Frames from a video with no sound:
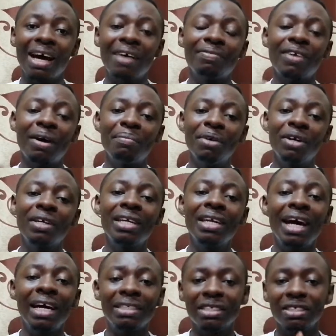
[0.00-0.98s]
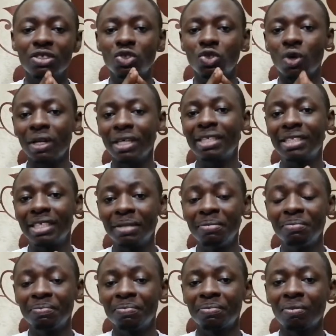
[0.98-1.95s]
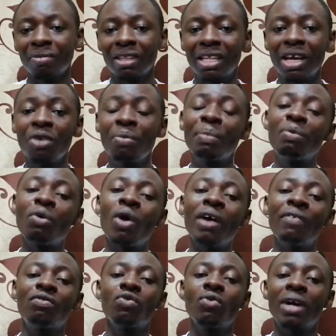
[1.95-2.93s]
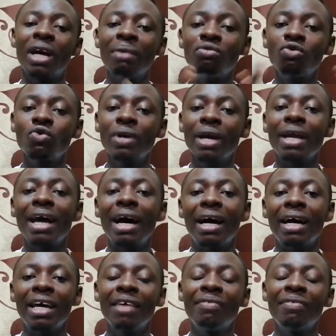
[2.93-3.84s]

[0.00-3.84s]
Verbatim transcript: After building that solid team, then you people have to come together.